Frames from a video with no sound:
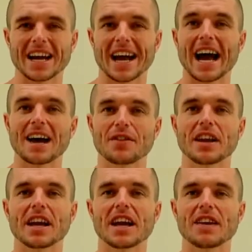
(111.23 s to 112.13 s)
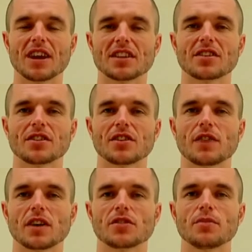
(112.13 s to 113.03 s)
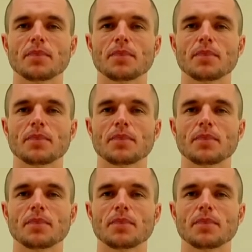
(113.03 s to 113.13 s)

having erectile dysfunction,